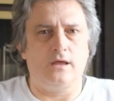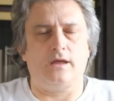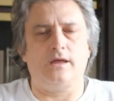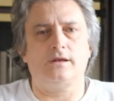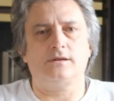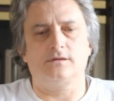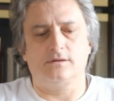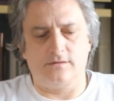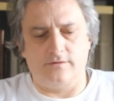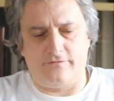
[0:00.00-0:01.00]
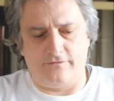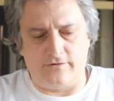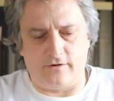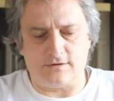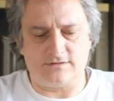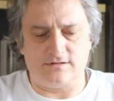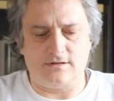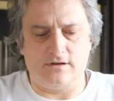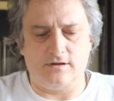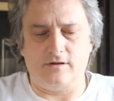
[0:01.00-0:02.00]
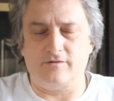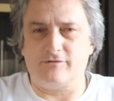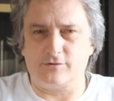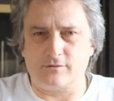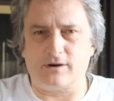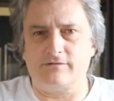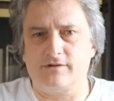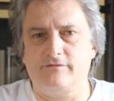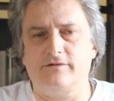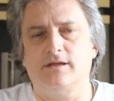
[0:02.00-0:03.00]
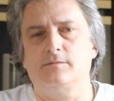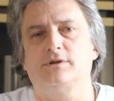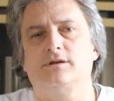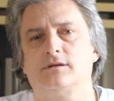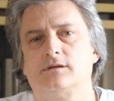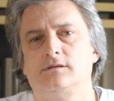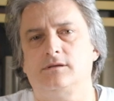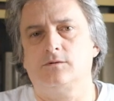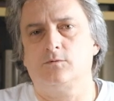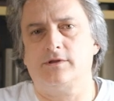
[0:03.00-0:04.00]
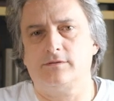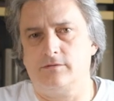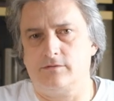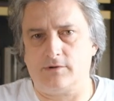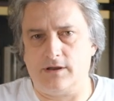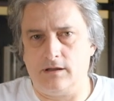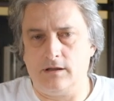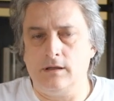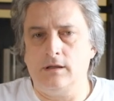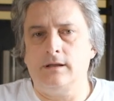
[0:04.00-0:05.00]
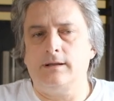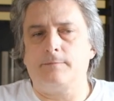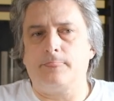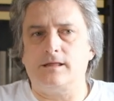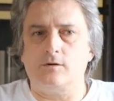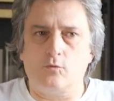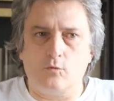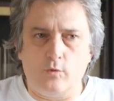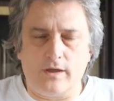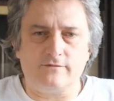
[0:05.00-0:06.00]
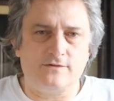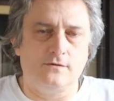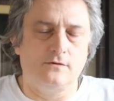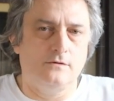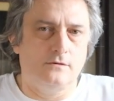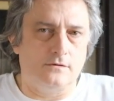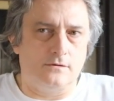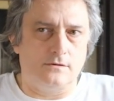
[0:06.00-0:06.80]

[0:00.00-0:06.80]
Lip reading: and the first photographic film in 1923. We have to